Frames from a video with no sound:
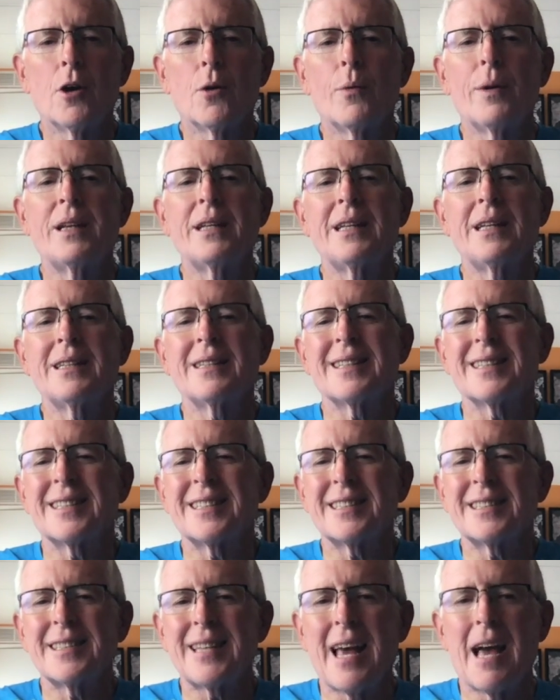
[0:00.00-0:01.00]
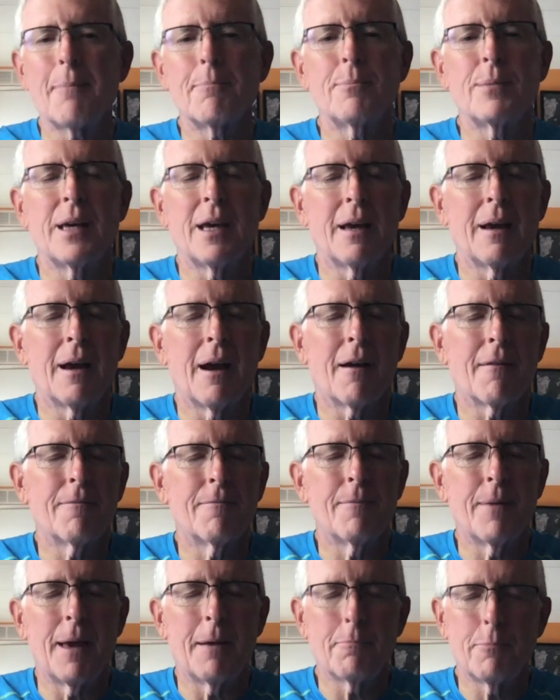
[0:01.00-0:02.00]
We need to stop
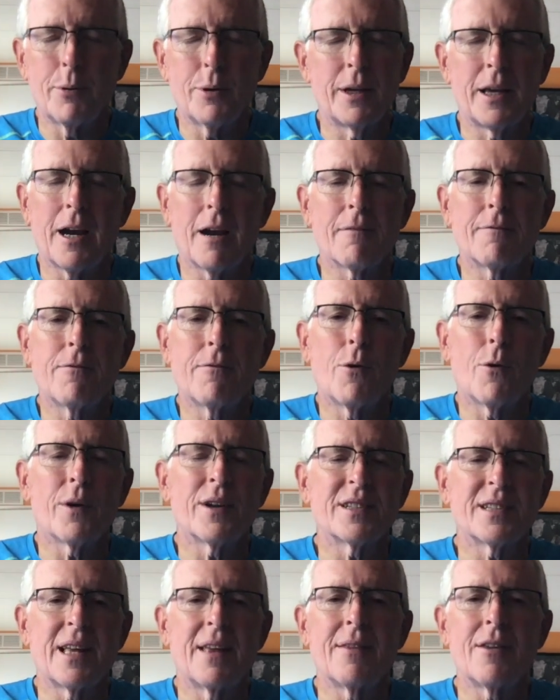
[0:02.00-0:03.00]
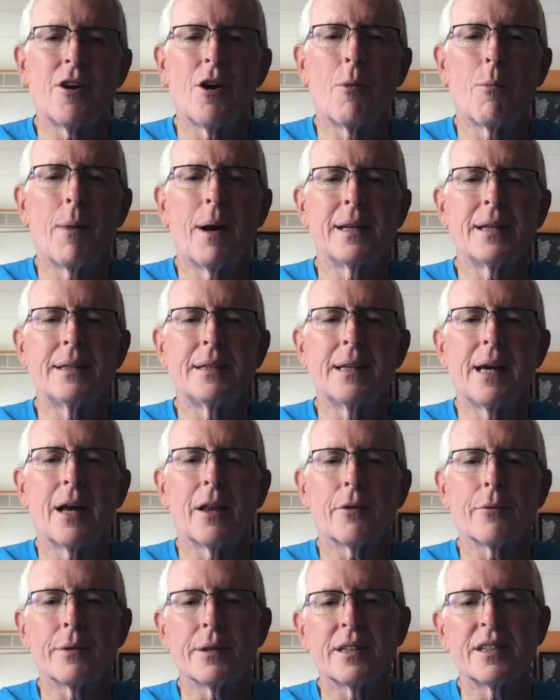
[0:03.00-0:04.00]
putting our focus on the almighty
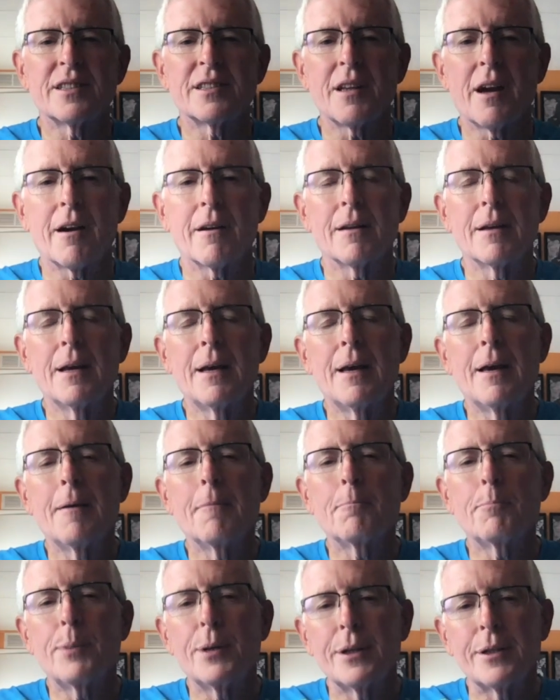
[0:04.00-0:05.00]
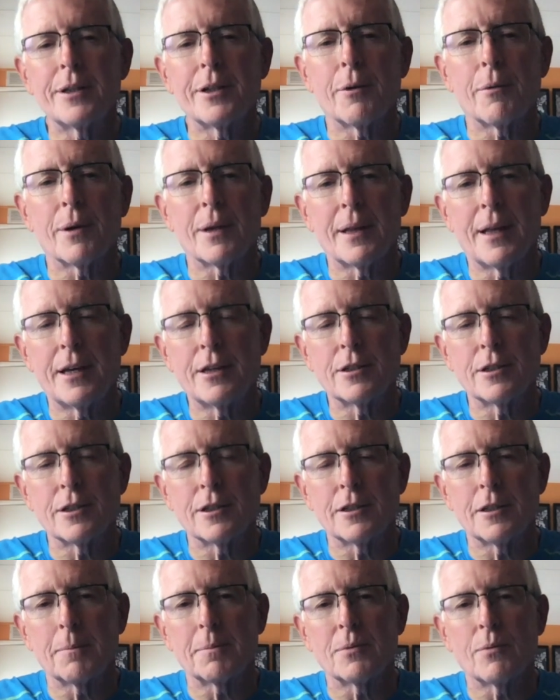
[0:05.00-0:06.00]
dollar and start building
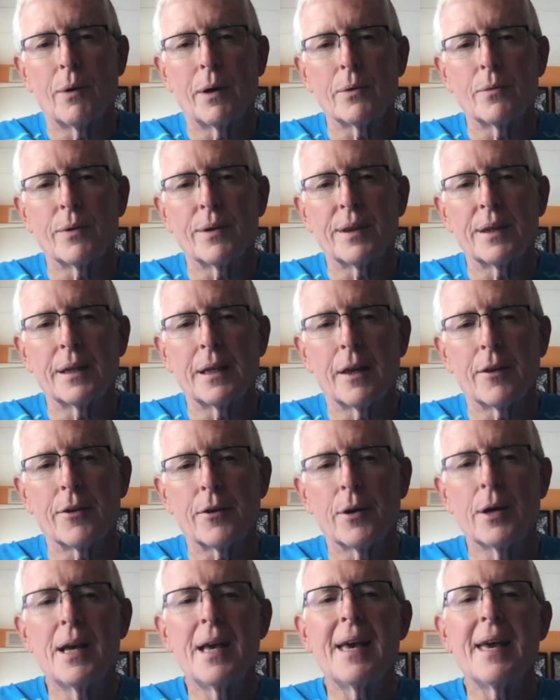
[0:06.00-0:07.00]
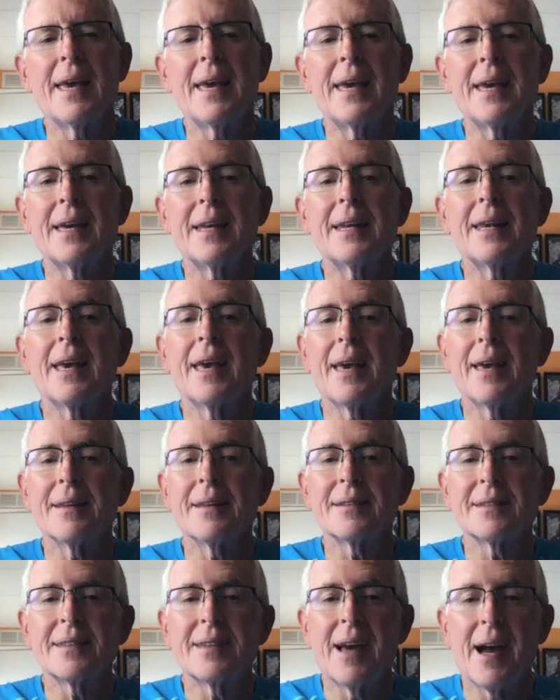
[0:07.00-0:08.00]
relationships one with another. It
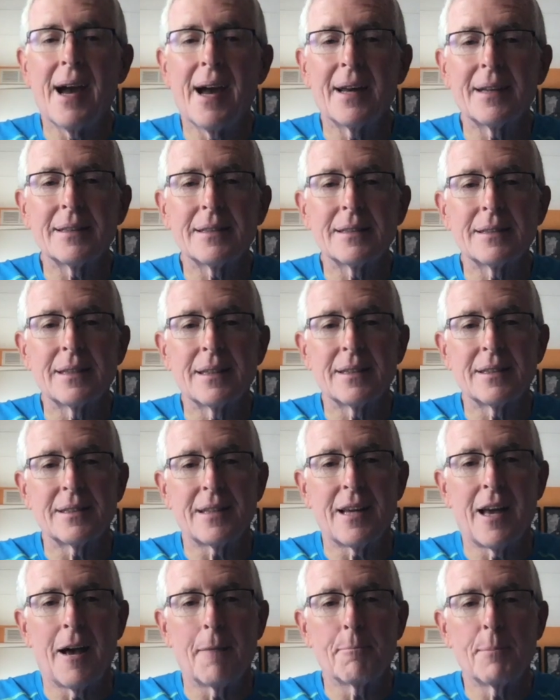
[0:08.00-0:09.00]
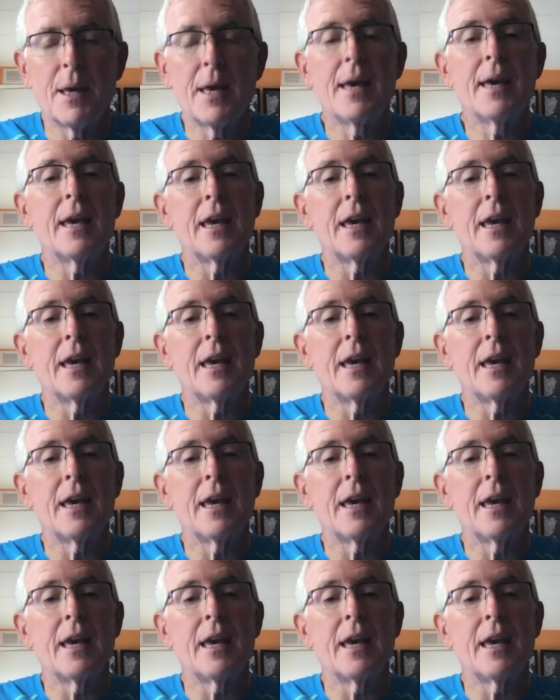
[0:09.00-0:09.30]
has got to stop.